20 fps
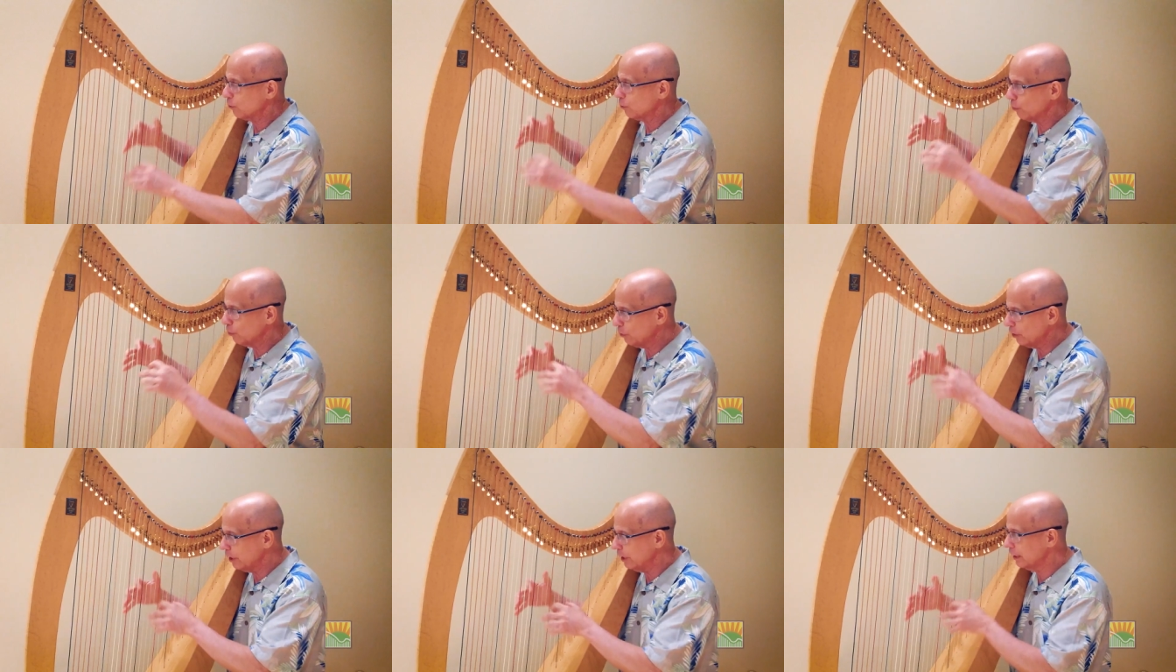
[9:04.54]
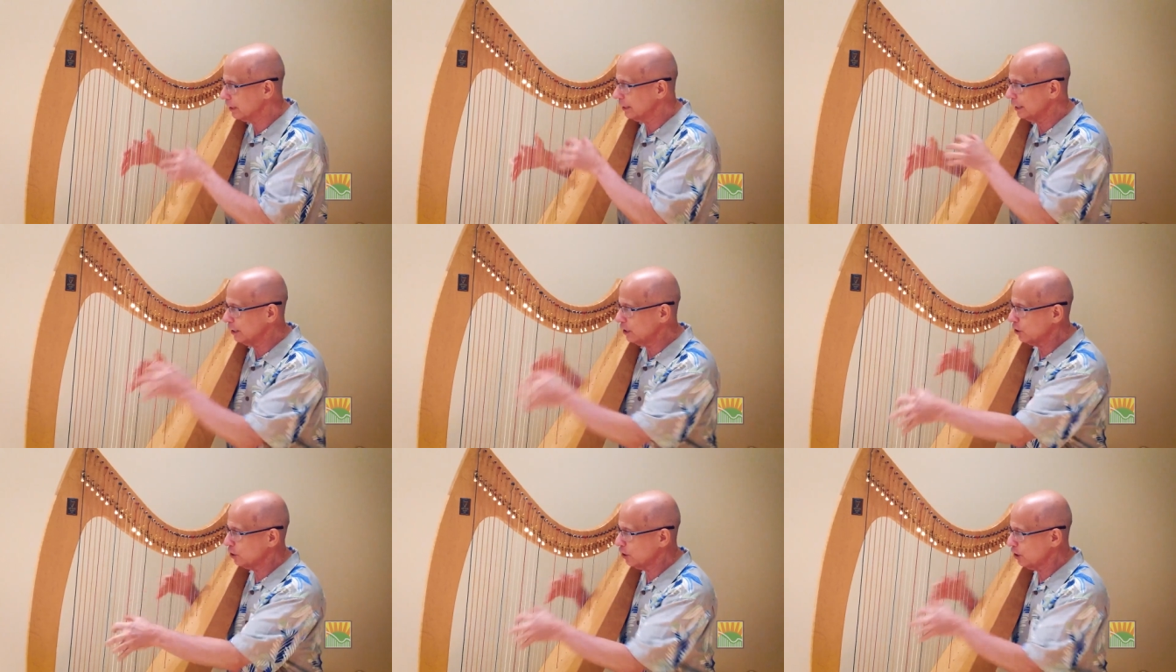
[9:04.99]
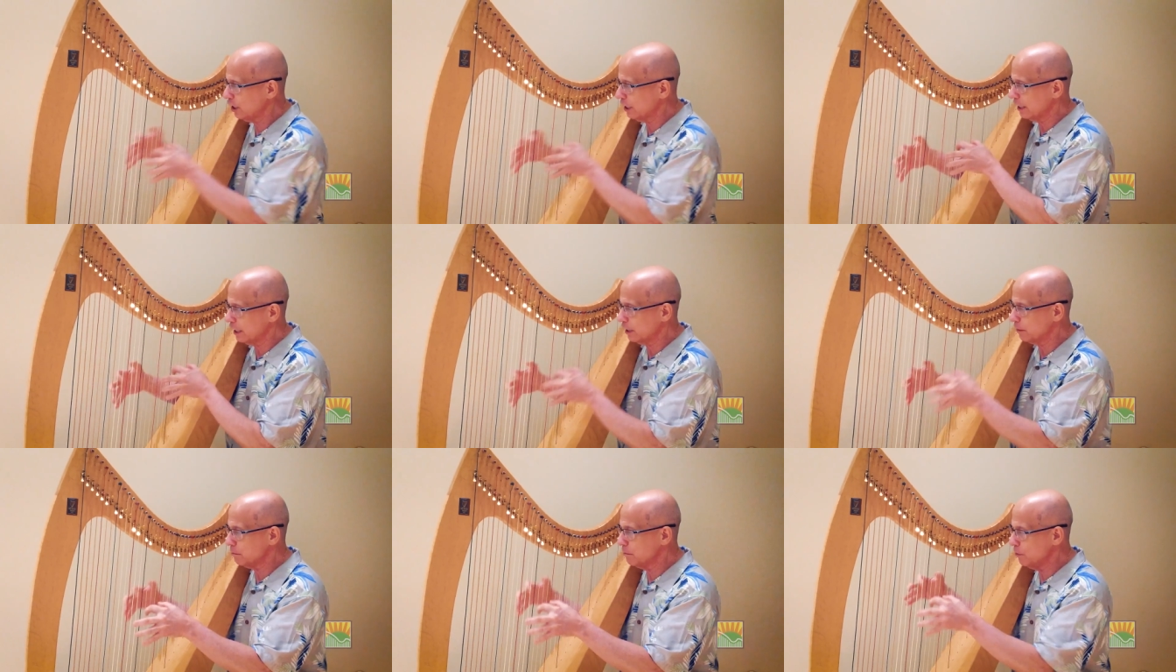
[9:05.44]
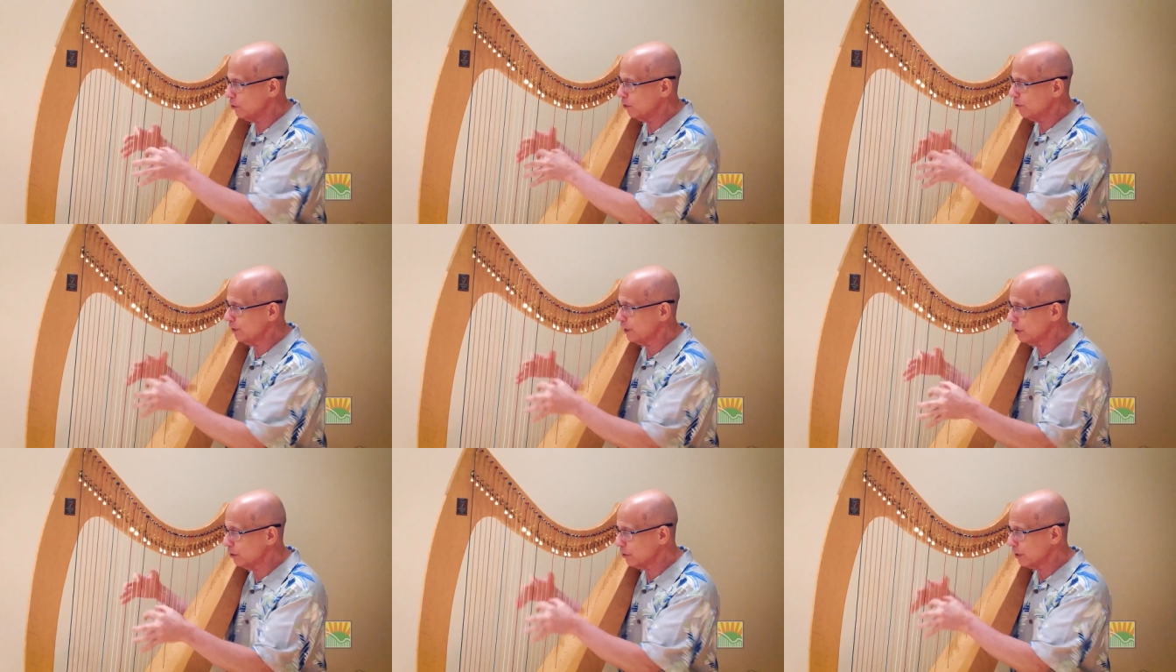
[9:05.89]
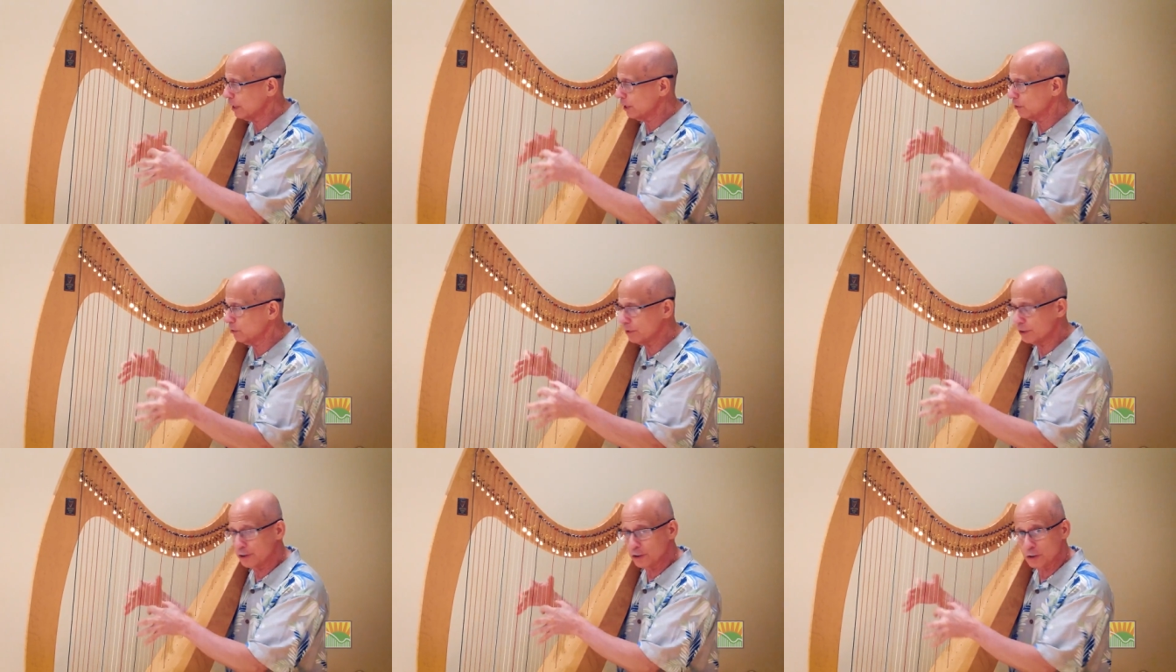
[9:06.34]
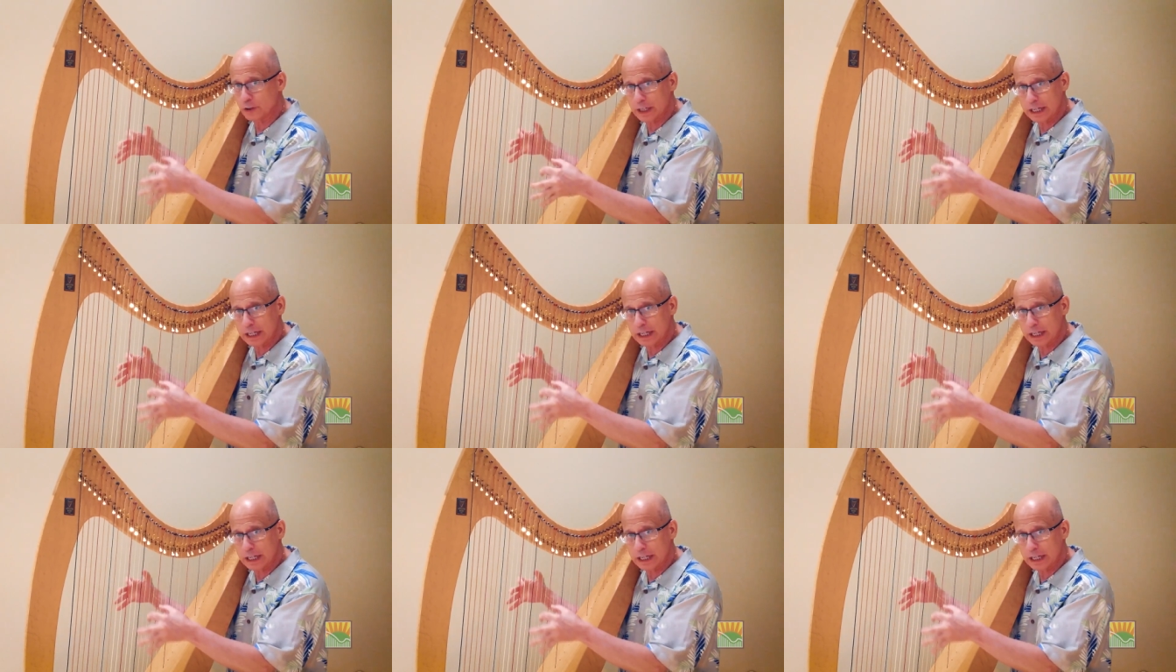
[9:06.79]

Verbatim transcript: really good at moving around with your